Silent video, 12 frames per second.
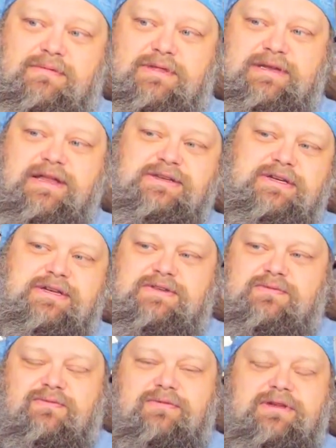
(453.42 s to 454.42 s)
dungeon
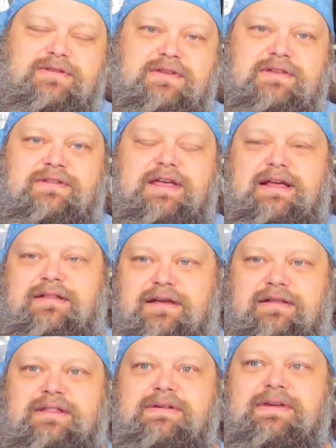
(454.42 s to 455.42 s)
is like
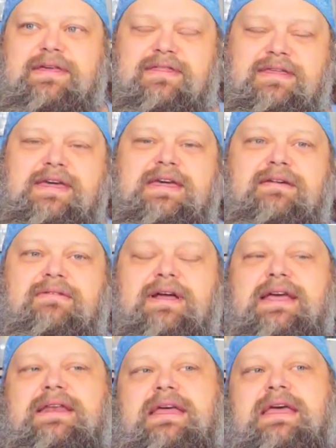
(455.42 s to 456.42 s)
a living thing,
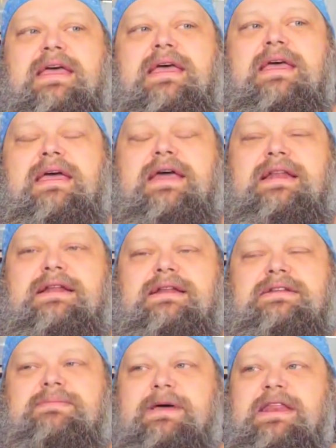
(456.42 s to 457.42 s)
right? And
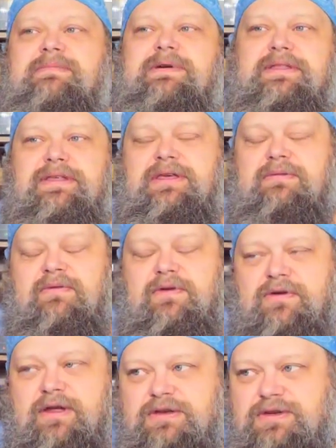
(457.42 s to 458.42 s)
depending upon the theme of
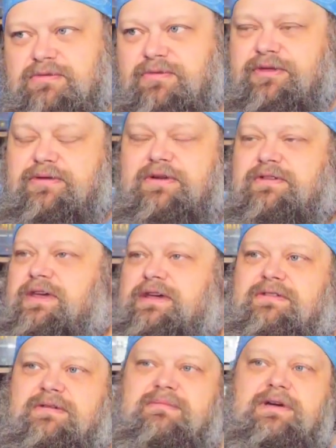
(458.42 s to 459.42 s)
your dungeon, whether it's
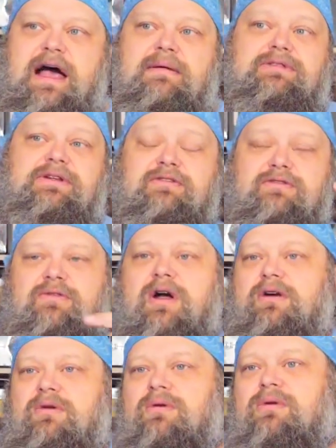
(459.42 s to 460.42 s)
like some goblin
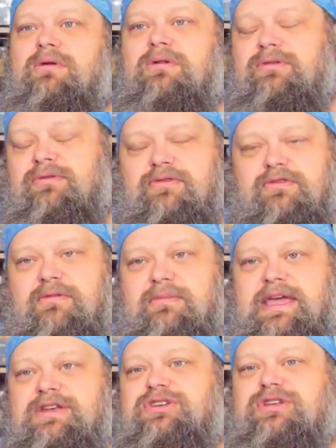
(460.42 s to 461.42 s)
stronghold or
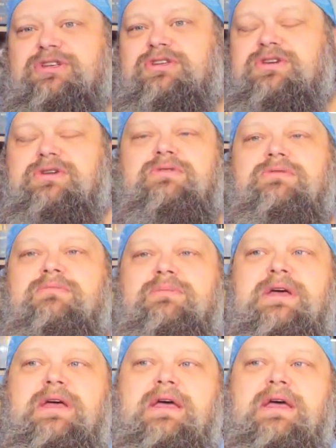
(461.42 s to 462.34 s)
some ancient tomb,